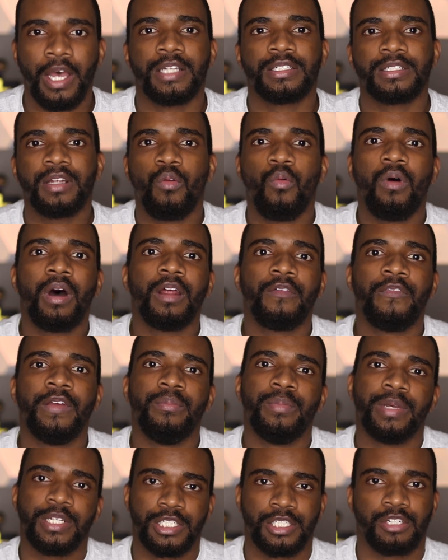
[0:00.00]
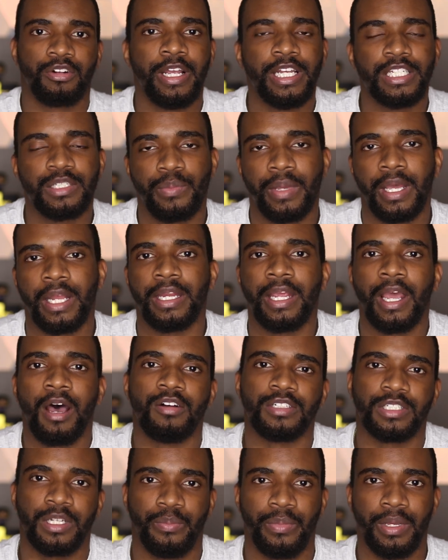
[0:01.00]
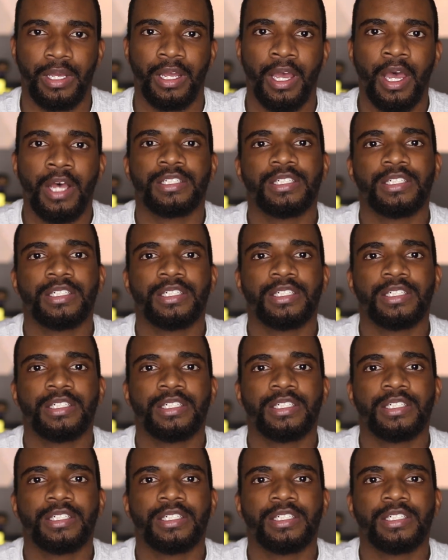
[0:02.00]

So what if he mistreats me and yells at me?